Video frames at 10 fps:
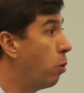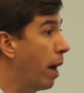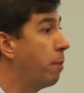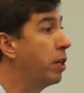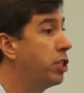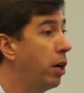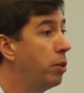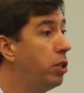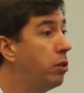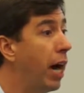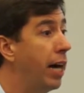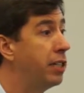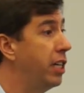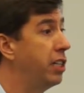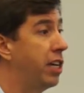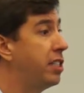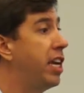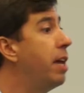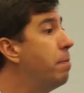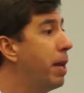what I'm going to share with you guys is a
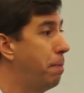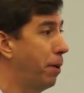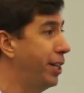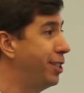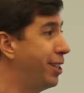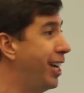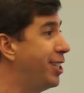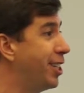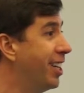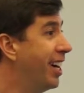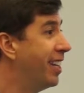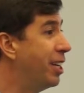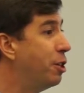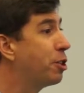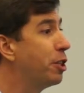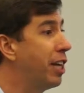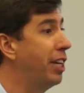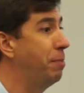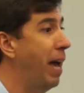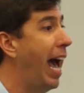10-minute presentation that usually
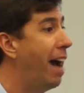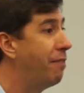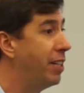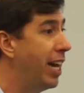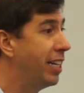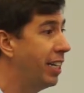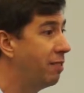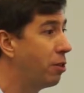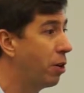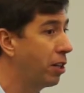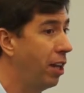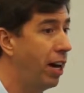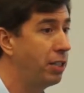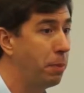takes me a half a day to give to our clients,